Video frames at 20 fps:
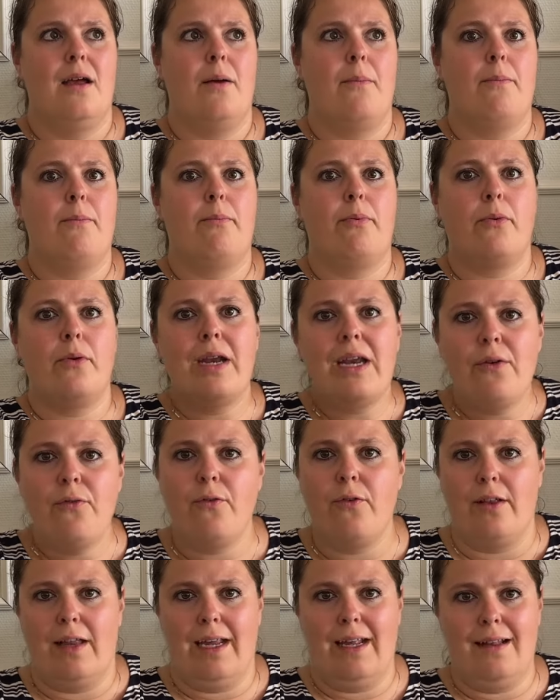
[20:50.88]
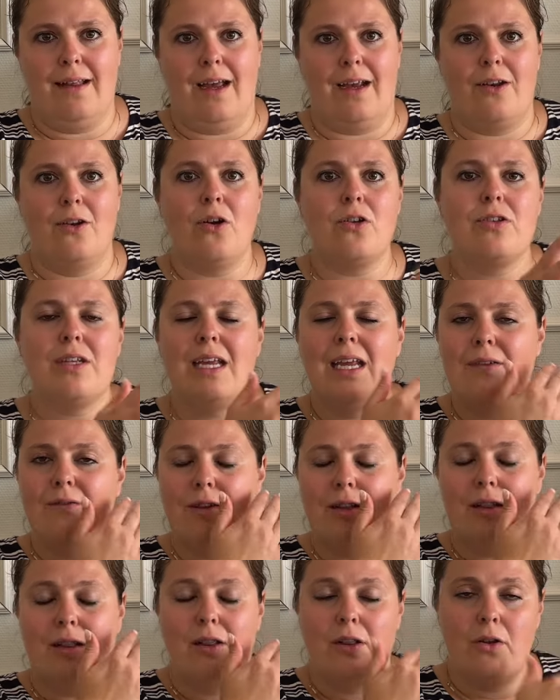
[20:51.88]
briefly, like not
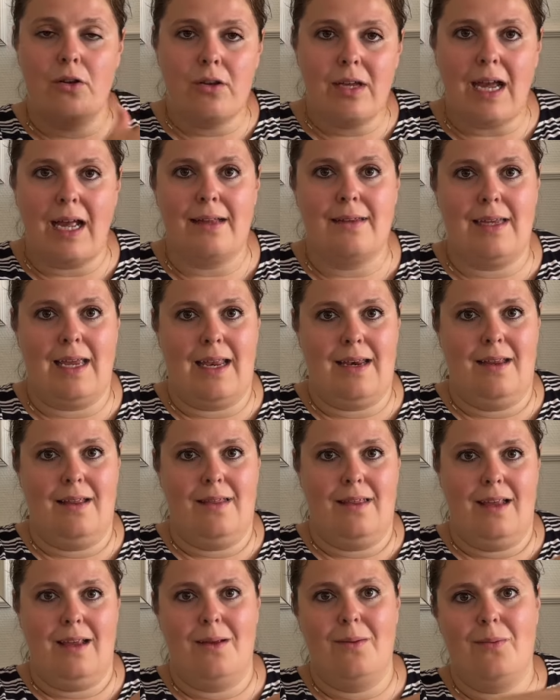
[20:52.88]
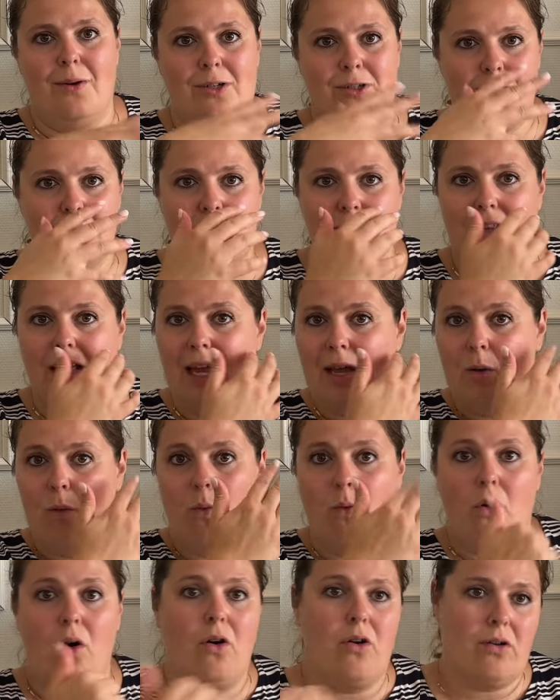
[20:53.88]
even look at anything, but just like
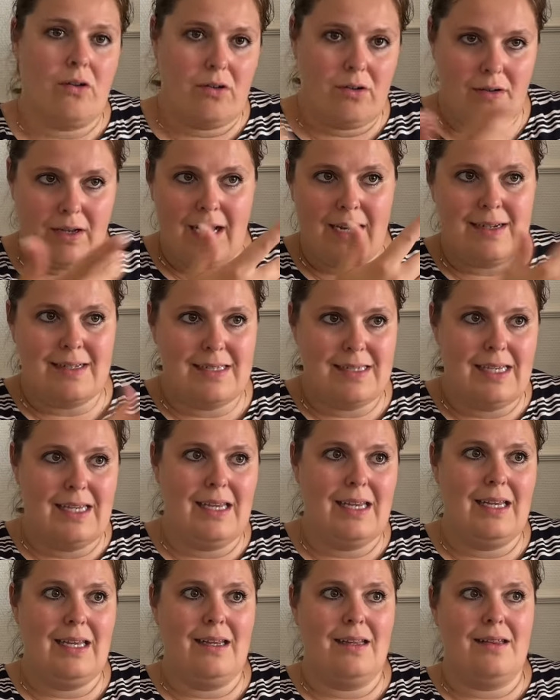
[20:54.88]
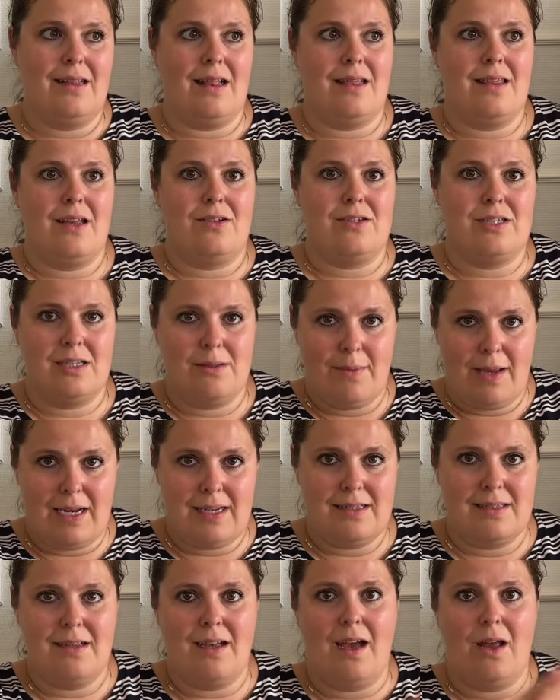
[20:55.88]
walk and see that there's this
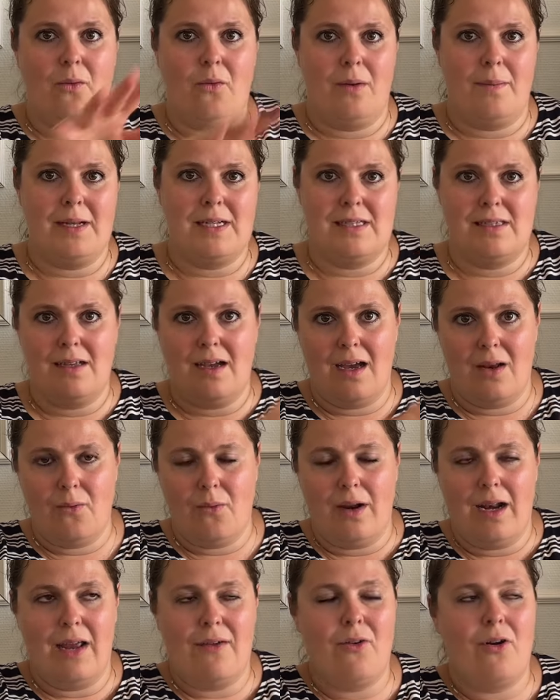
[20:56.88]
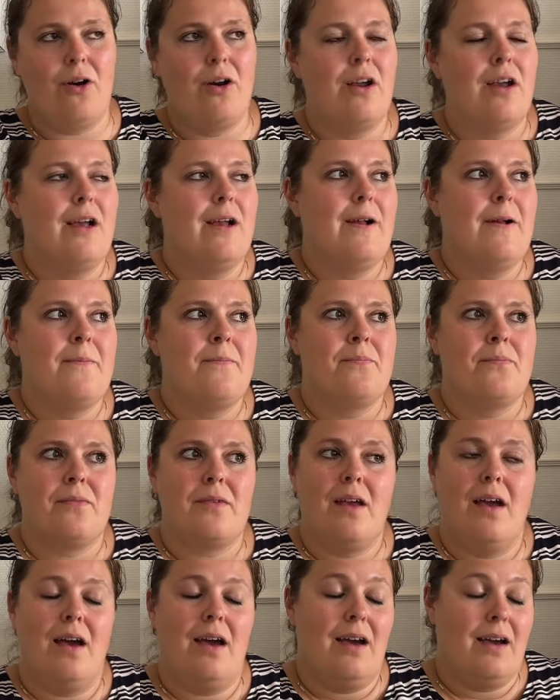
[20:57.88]
men's side, women's side, whatever.
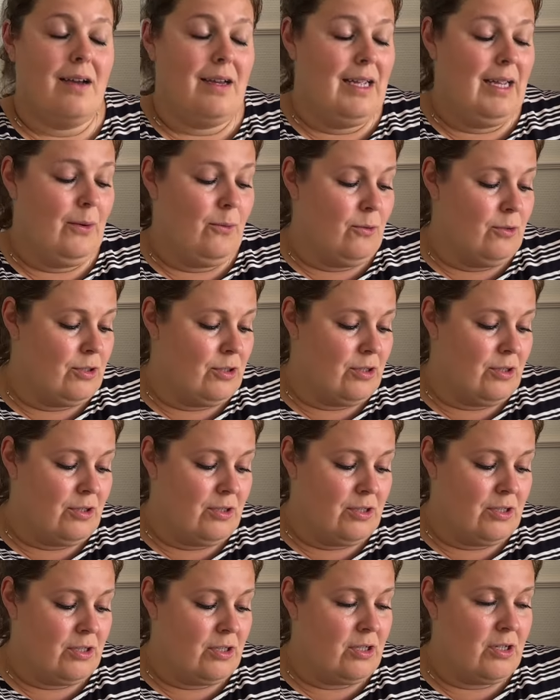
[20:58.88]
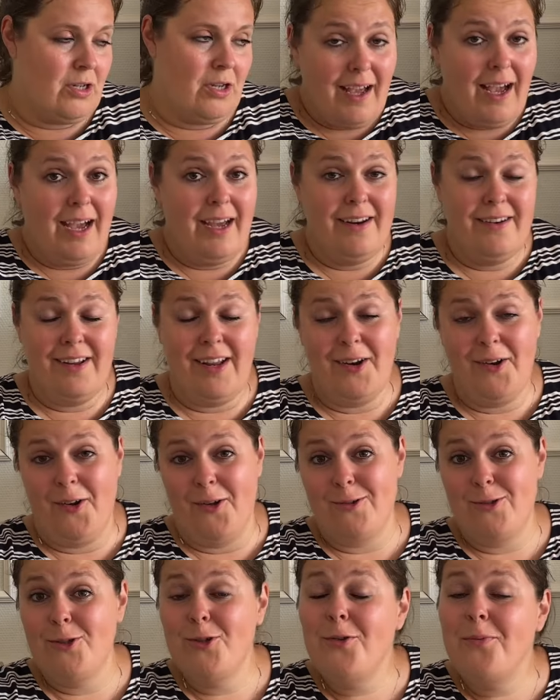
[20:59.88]
Uh, it was just, I don't, I don't
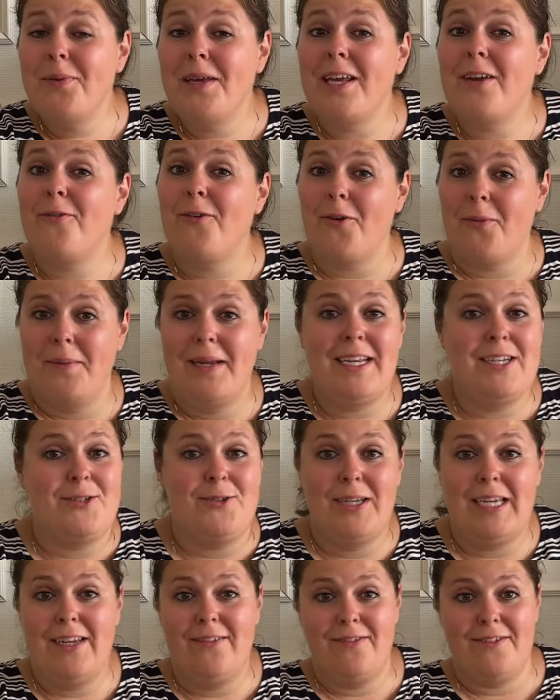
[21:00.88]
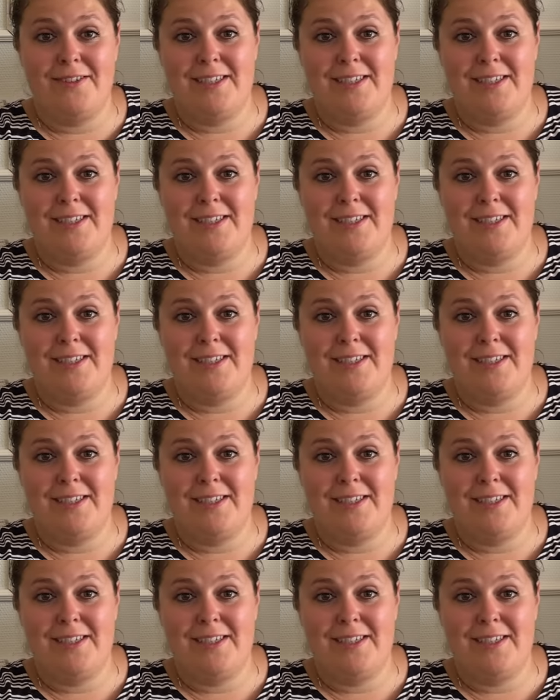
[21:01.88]
know, too big for me to even